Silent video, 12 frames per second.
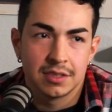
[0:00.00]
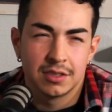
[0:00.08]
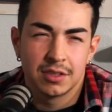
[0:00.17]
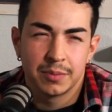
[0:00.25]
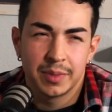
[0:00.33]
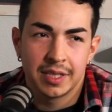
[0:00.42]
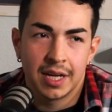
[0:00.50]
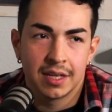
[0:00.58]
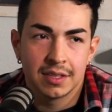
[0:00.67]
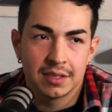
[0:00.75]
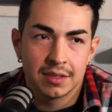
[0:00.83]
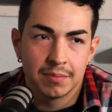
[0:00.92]
You know what I mean?
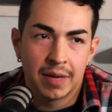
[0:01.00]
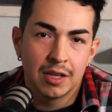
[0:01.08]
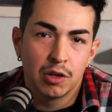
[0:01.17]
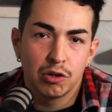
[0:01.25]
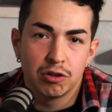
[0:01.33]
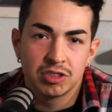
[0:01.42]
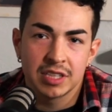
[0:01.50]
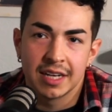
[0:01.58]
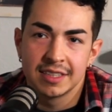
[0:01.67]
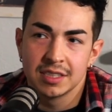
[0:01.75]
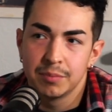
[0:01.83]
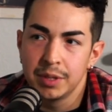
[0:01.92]
Not my logo is kind
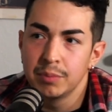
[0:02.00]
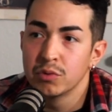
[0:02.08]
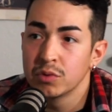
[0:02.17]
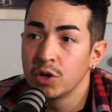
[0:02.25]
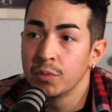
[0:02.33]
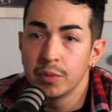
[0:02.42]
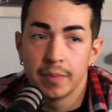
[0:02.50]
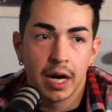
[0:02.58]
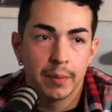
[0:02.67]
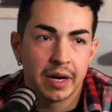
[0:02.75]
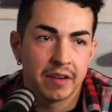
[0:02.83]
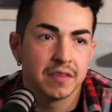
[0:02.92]
of some people know me
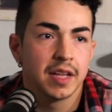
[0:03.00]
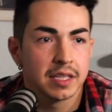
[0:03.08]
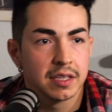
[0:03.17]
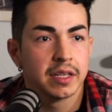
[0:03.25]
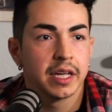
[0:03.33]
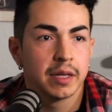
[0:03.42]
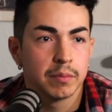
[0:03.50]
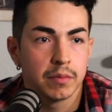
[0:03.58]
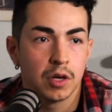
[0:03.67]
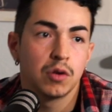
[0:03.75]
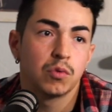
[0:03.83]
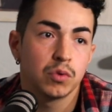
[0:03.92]
by, but I feel like the name
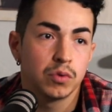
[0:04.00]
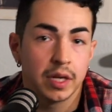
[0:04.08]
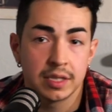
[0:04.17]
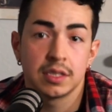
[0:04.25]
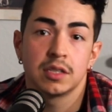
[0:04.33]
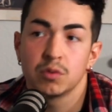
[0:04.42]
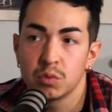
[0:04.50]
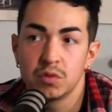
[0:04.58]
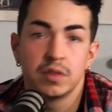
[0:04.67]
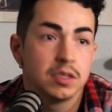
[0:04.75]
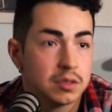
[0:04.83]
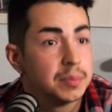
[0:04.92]
Oh Roo. That's a Roo.
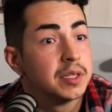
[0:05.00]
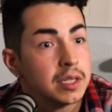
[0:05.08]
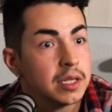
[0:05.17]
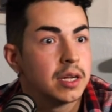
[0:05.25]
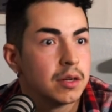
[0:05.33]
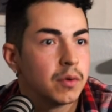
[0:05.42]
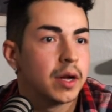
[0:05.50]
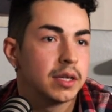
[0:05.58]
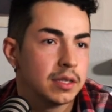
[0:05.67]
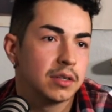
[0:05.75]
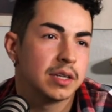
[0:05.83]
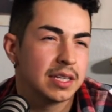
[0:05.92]
He's opinionated, right?
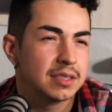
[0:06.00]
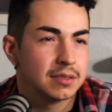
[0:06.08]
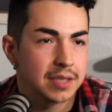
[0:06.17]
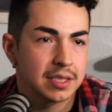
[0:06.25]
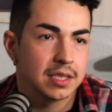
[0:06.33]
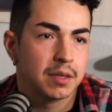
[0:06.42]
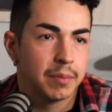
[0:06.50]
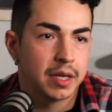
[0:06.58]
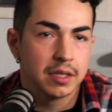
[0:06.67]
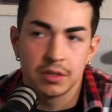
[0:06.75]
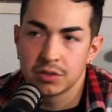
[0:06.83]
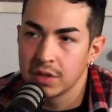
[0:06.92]
You know, that's that's kind of my mm-hmm. deal.